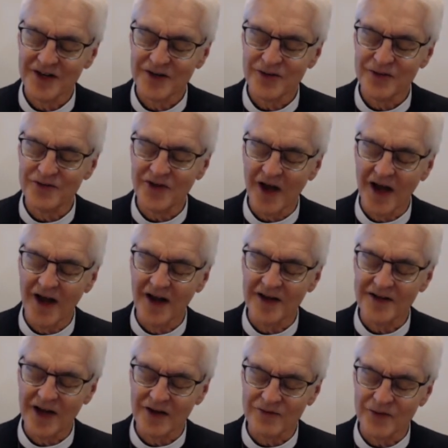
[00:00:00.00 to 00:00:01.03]
who
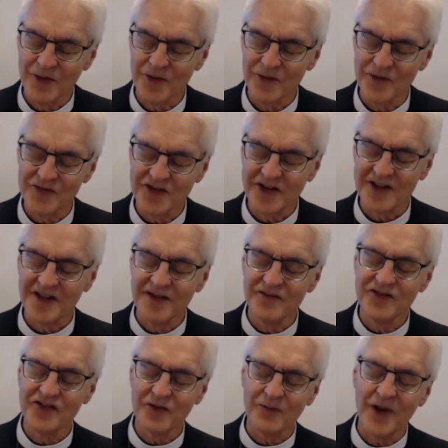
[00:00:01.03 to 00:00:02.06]
died and rose and
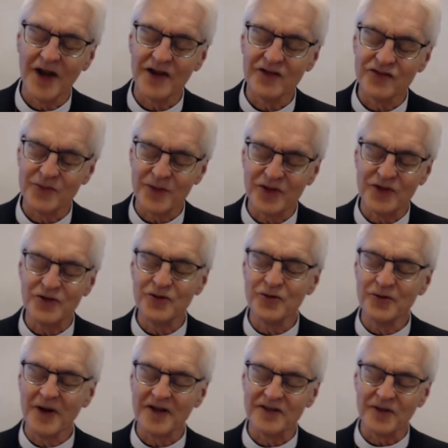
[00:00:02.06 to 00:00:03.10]
lives and reigns with
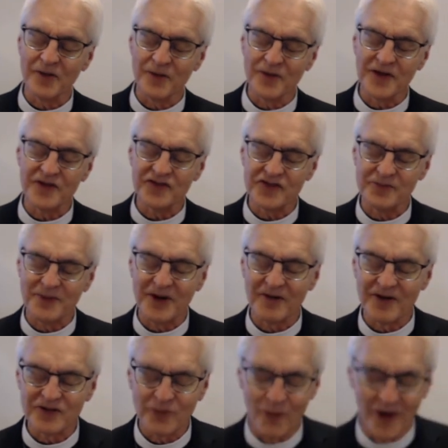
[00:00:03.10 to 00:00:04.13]
you and the Holy Spirit,